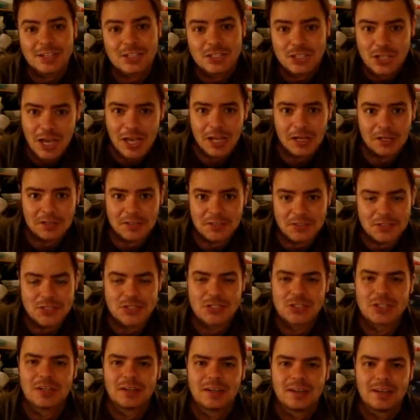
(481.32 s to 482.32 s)

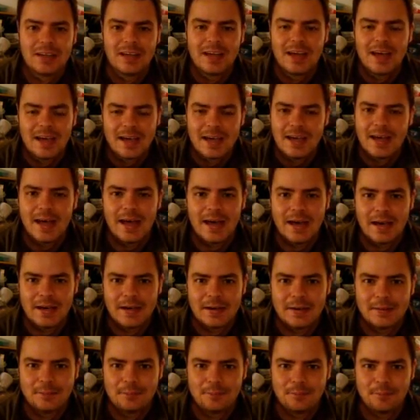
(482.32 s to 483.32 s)
Challenge.
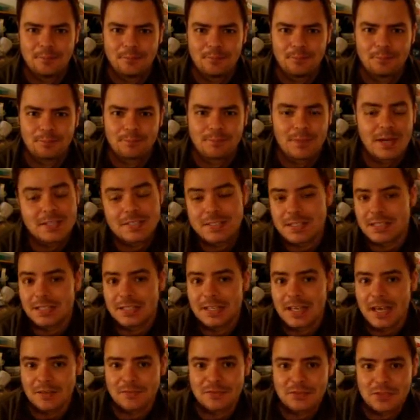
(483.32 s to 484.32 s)
Um,
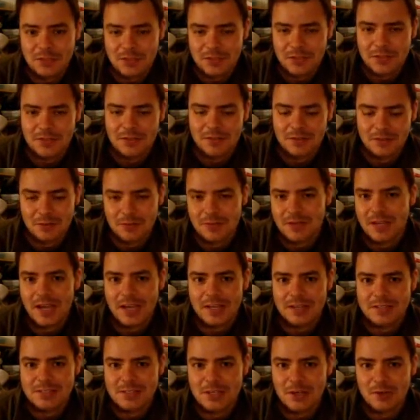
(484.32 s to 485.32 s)
basically you have to
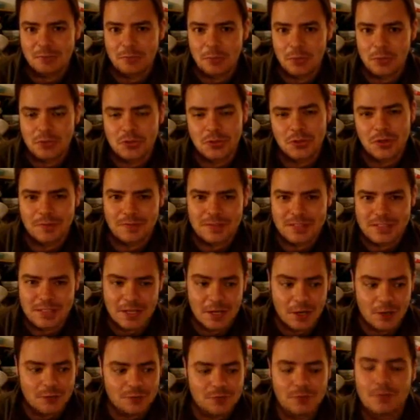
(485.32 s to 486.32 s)
create a self-portrait of
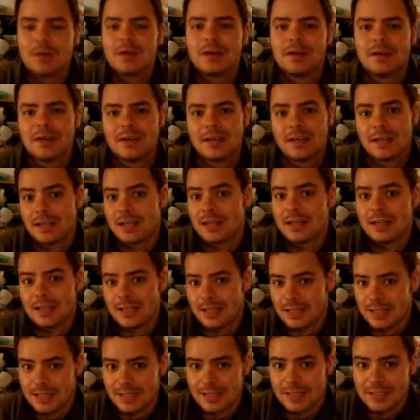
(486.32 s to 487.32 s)
yourself
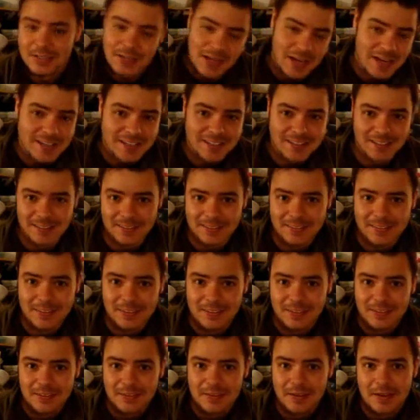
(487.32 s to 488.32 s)
naked.
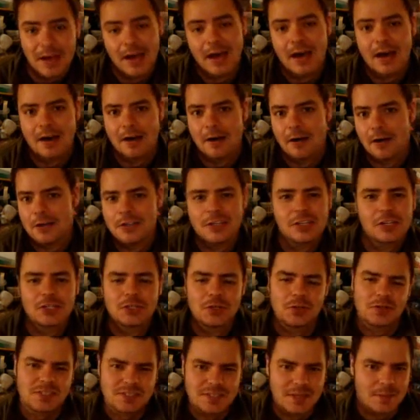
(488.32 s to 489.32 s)
Uh, you
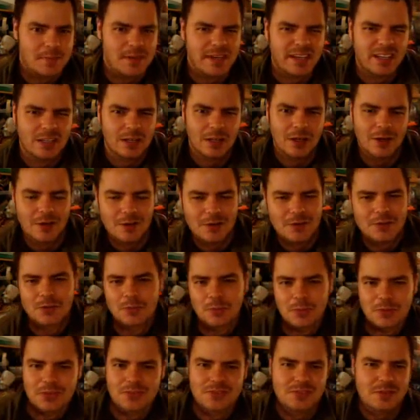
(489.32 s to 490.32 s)
can do it
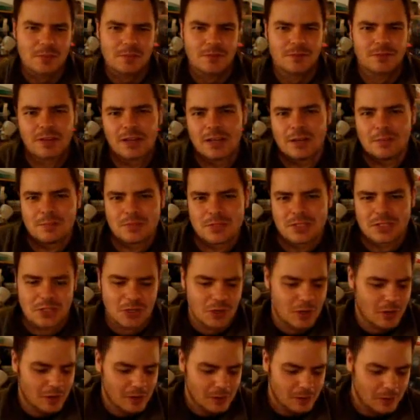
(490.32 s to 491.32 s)
semi-clothed with some of Klimt
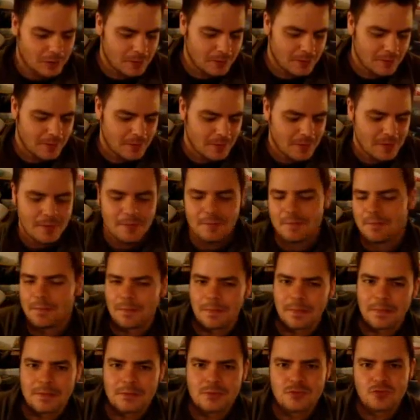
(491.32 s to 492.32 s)
style
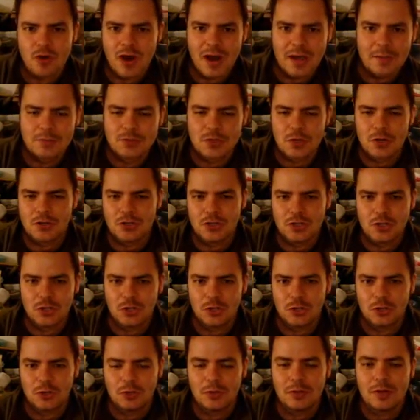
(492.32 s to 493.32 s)
drapes on
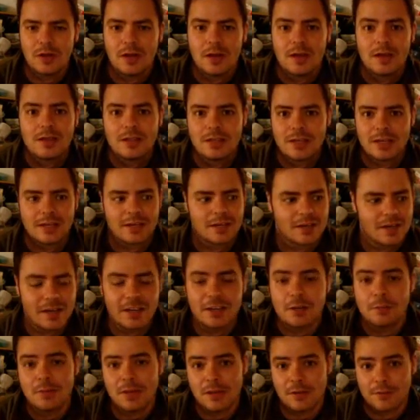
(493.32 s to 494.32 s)
you.
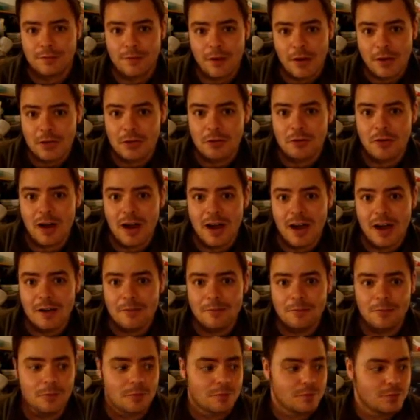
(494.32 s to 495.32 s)
It can be a
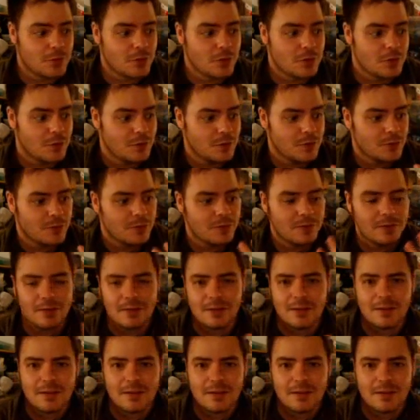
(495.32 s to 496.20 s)
photograph of you